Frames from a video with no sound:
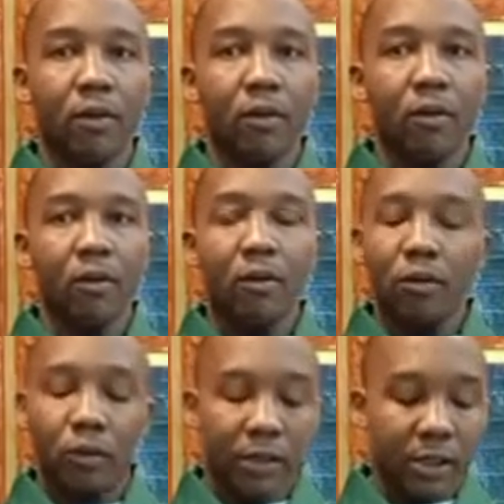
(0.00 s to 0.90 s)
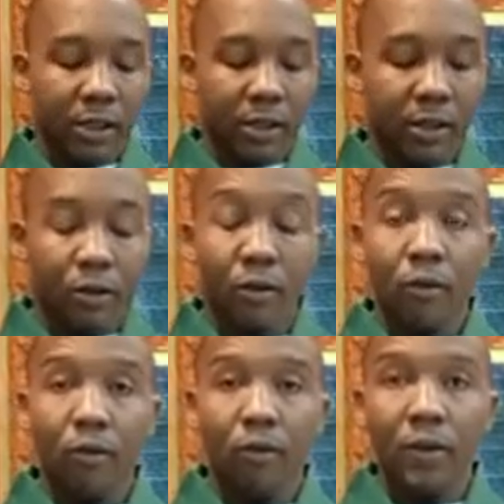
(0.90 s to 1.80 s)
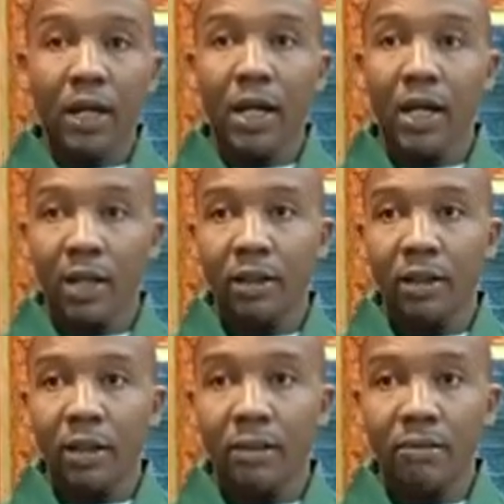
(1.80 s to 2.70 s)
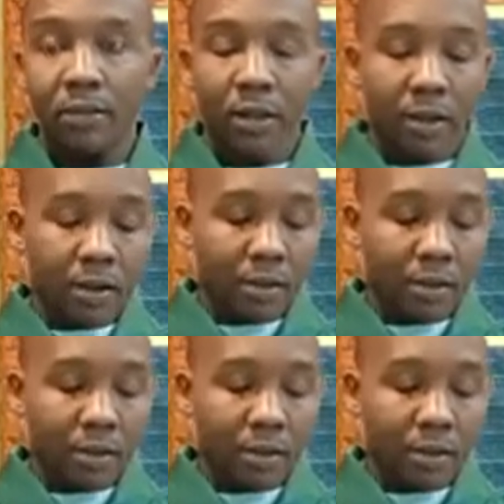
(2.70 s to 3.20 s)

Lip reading: Or do we say, no, we can handle them by